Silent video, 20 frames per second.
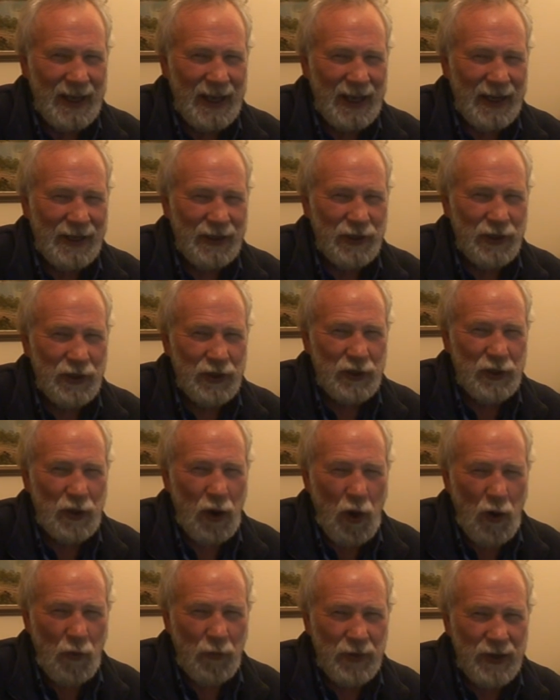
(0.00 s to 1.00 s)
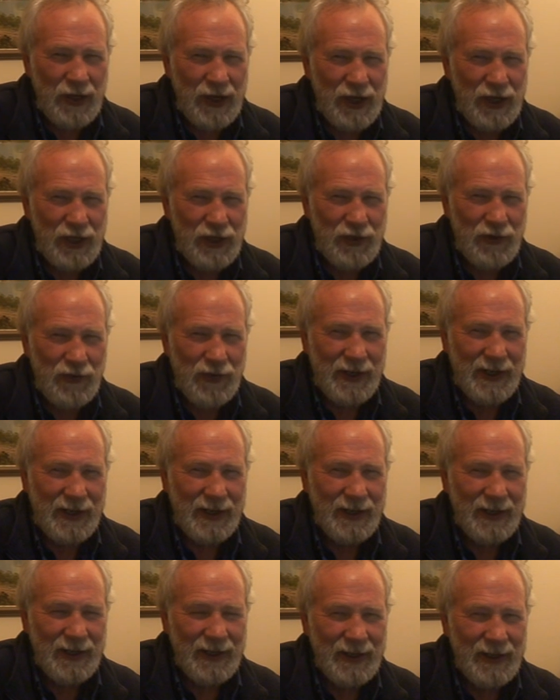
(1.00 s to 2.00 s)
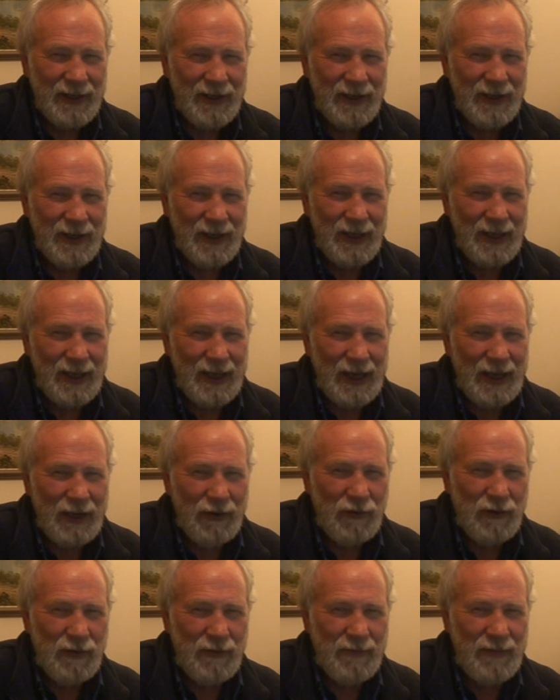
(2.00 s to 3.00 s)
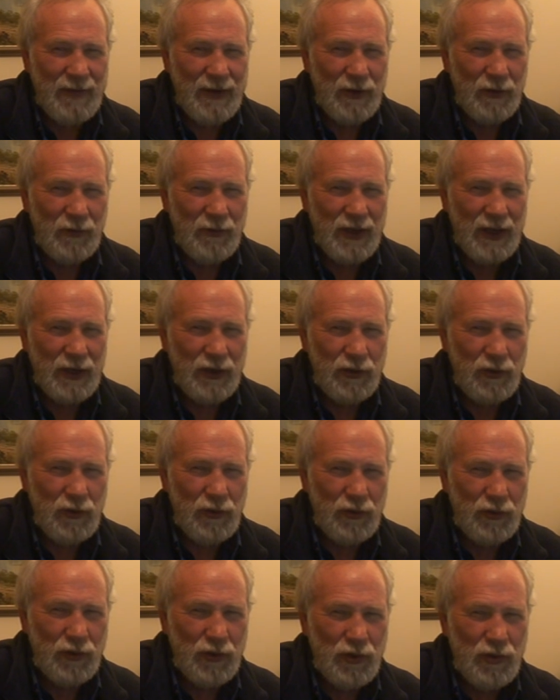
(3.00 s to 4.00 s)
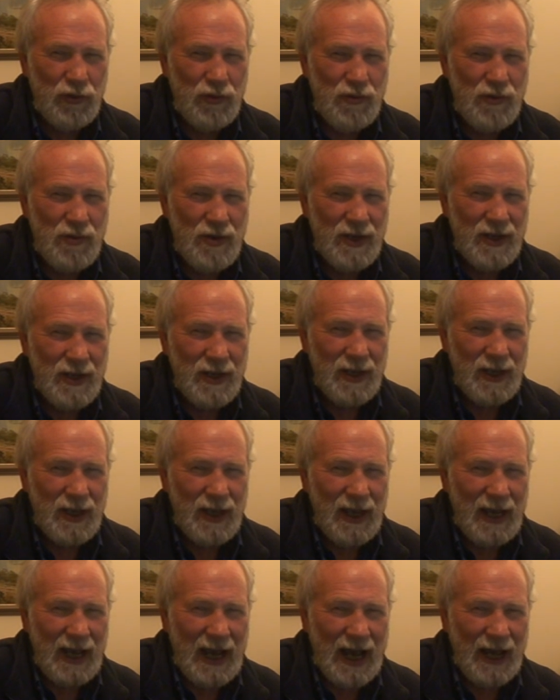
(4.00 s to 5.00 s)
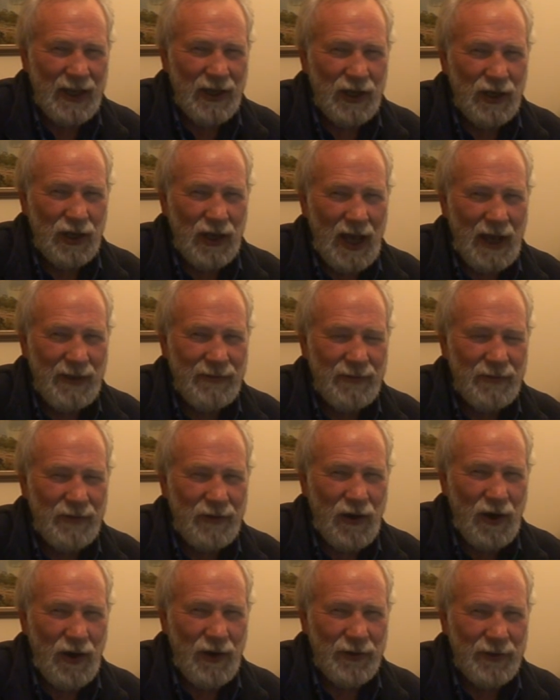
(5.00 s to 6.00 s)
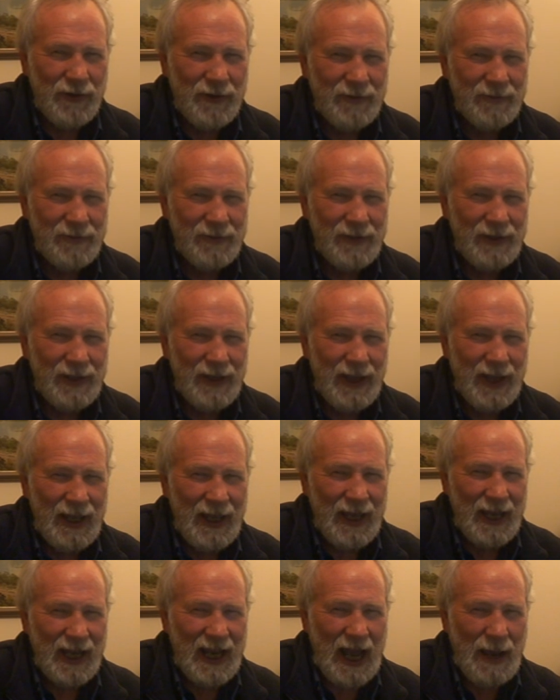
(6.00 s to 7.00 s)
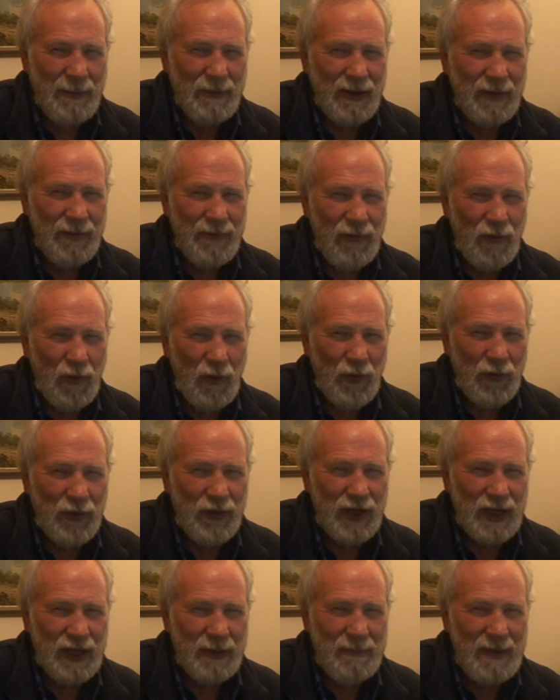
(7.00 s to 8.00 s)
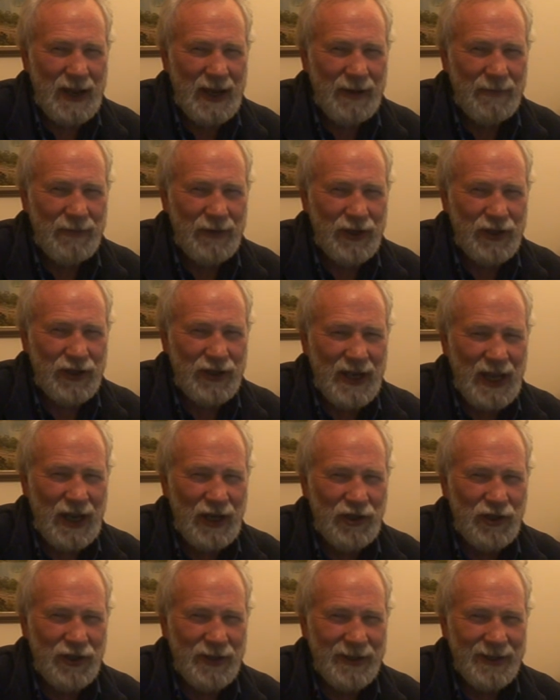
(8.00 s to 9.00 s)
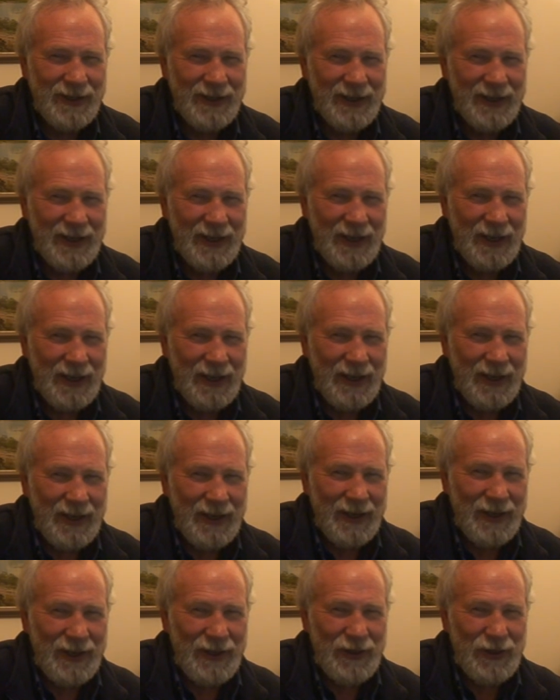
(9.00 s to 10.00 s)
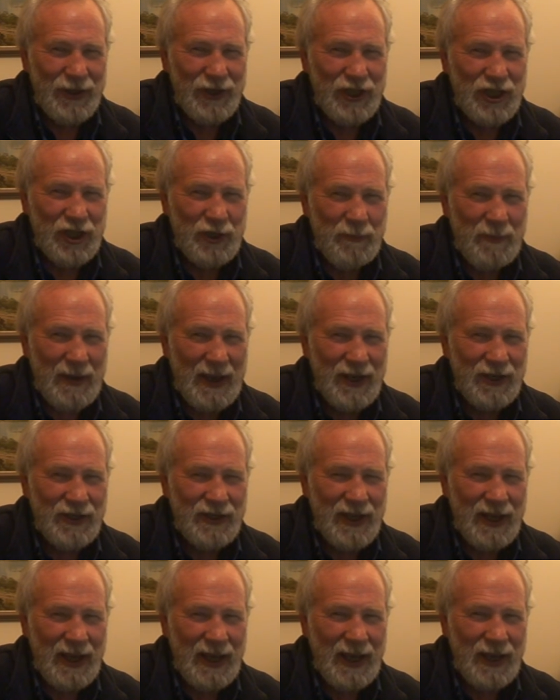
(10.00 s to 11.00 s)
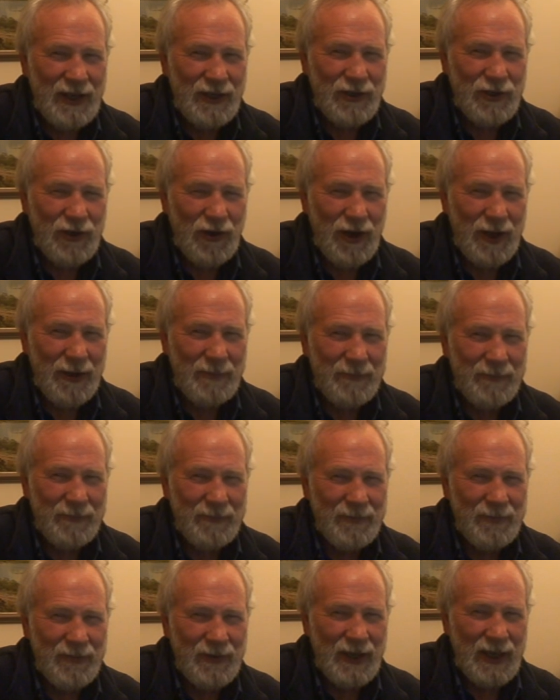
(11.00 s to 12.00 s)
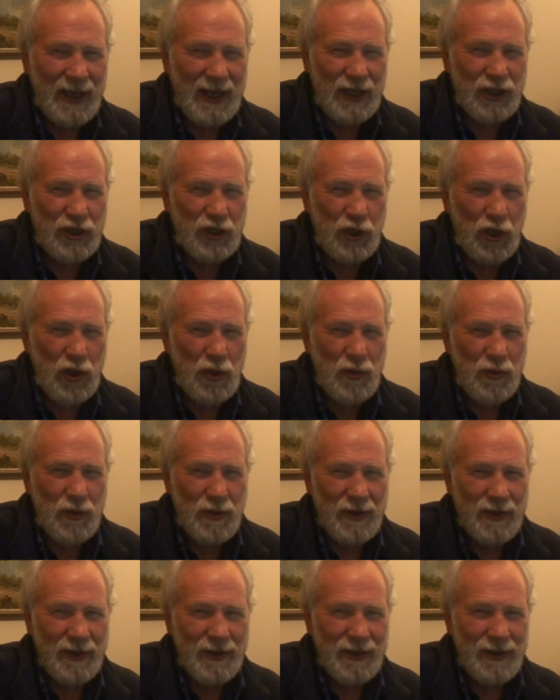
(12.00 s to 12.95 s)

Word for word: and dissolved the history and revealed that you too are the life of God, coming forth into manifestation in this space and time. It's you.